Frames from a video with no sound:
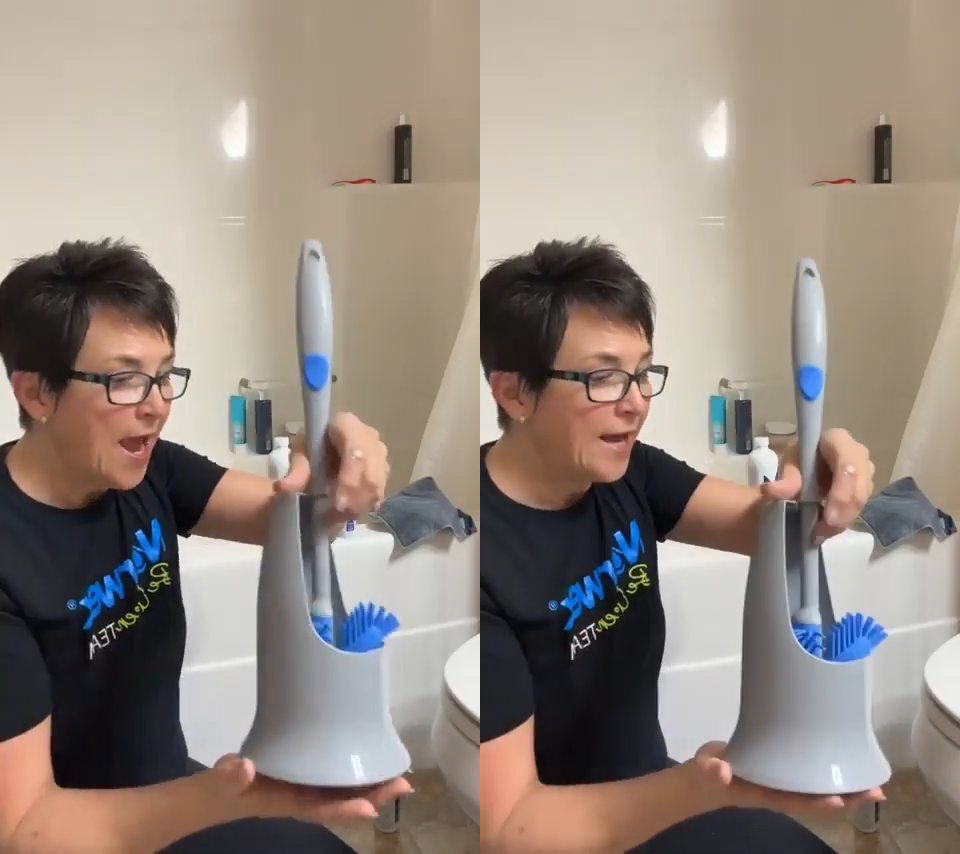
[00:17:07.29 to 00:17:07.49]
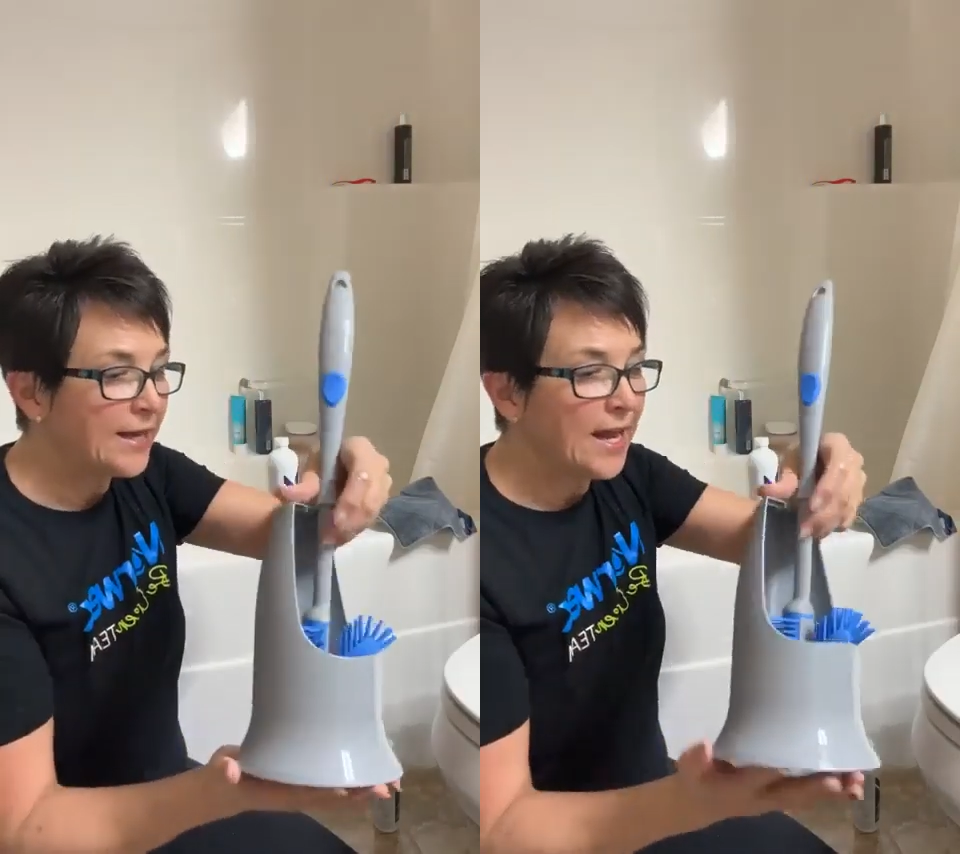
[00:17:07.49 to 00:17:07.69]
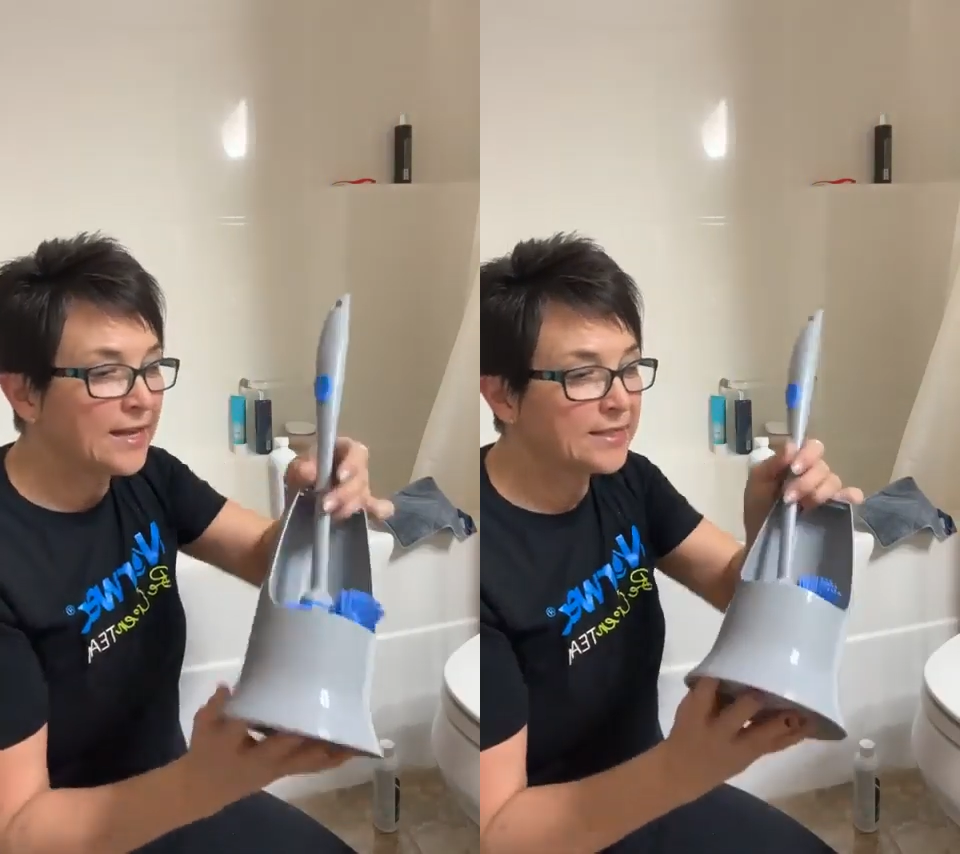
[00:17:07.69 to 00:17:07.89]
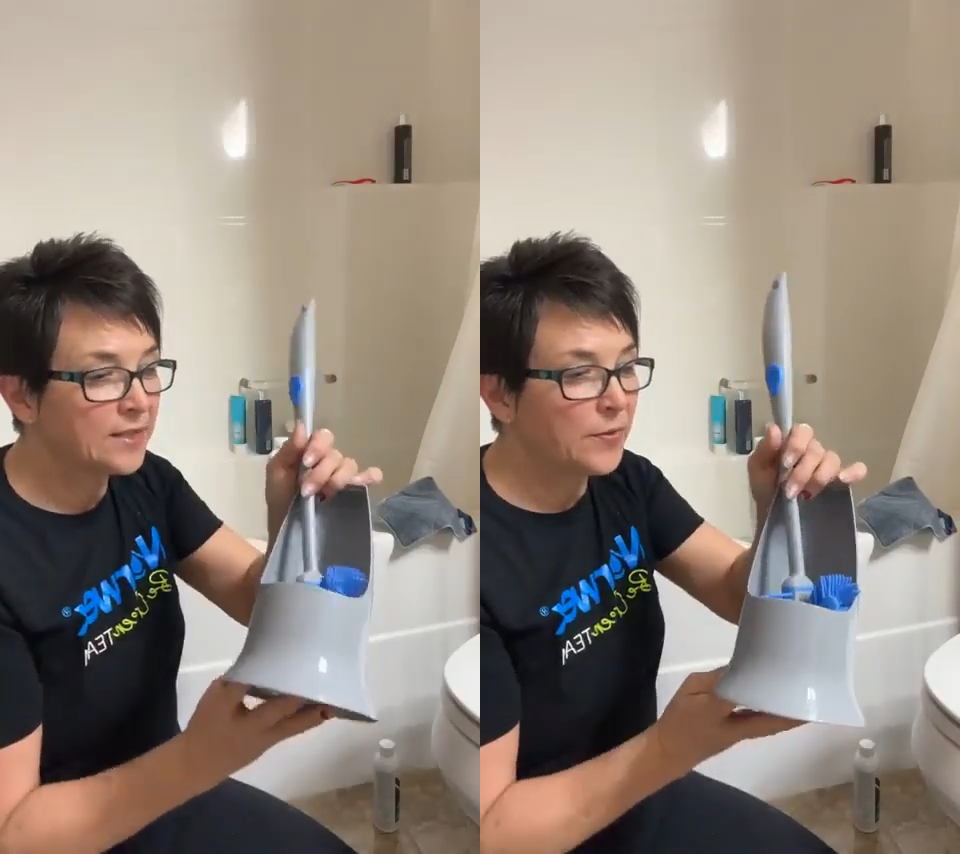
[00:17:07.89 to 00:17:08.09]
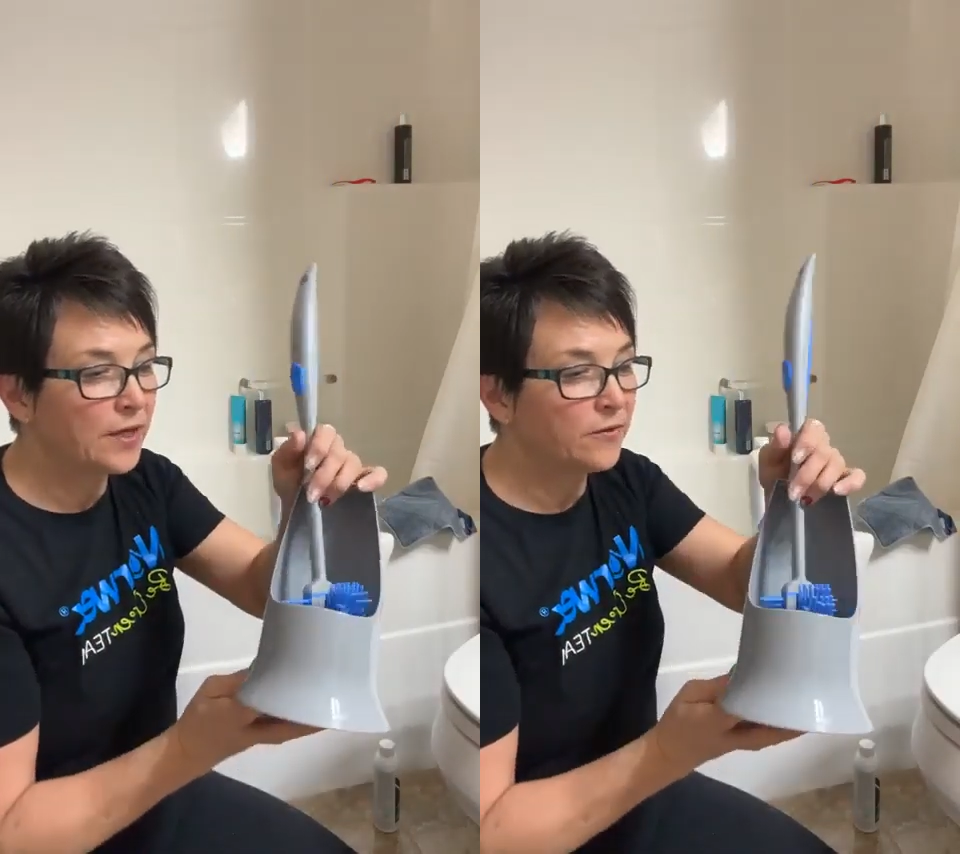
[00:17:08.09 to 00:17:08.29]
and it has
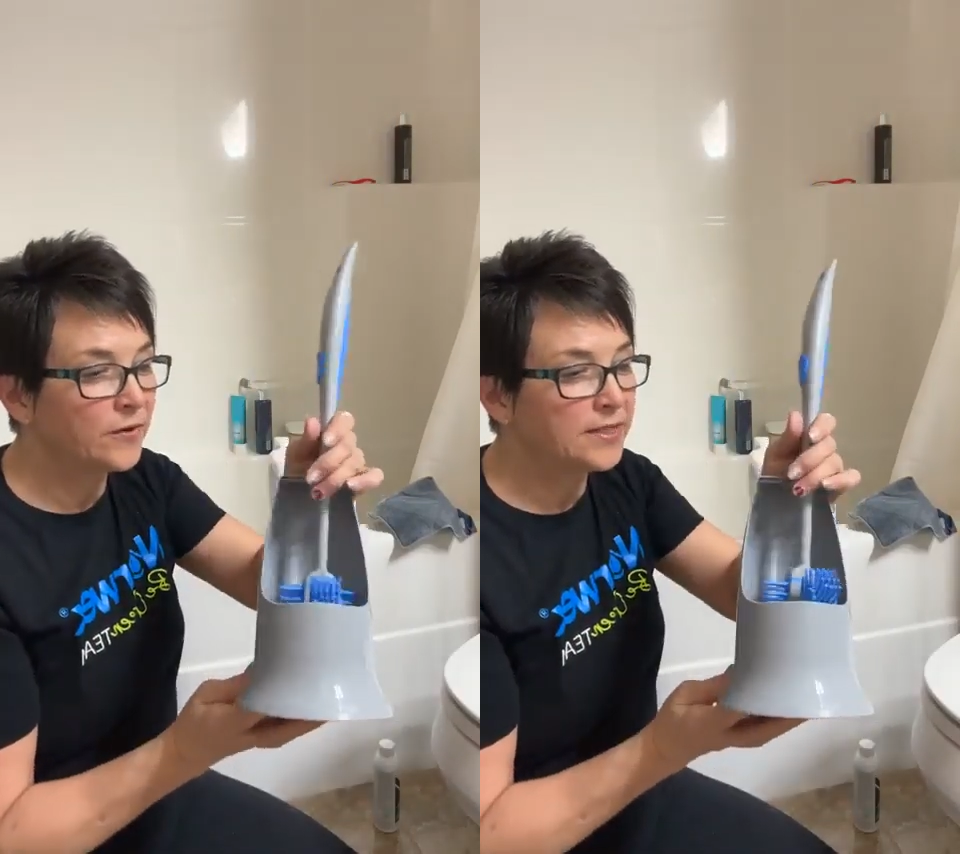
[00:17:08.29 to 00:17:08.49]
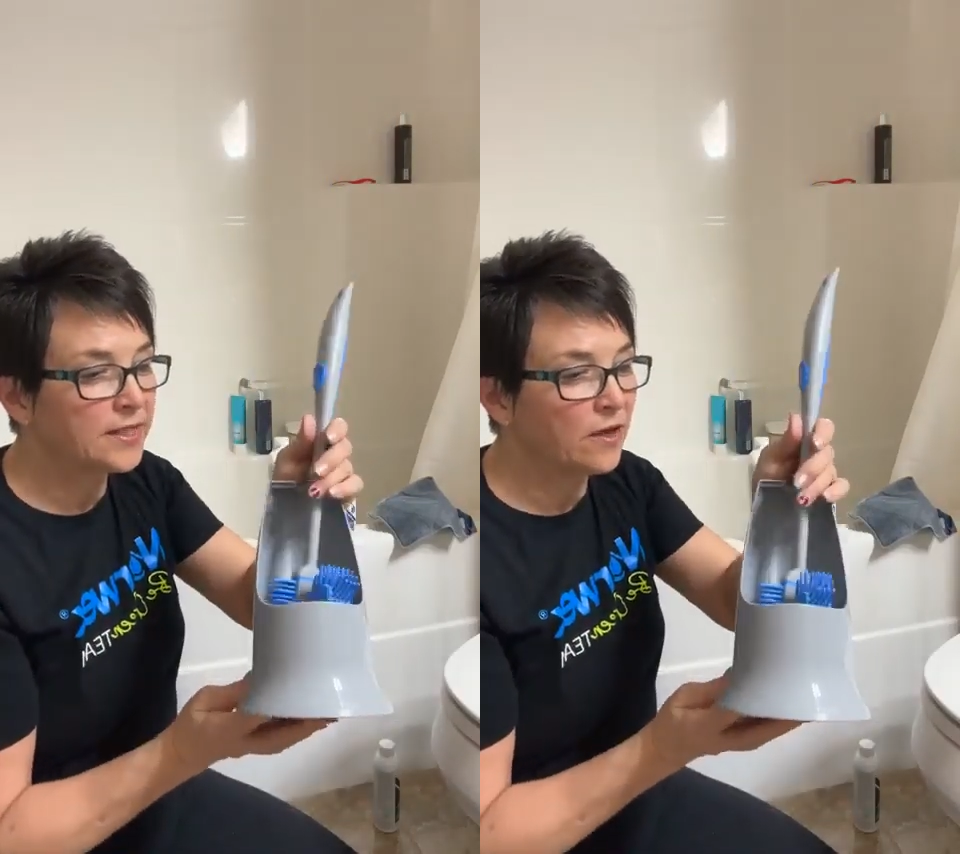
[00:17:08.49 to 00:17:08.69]
the benefits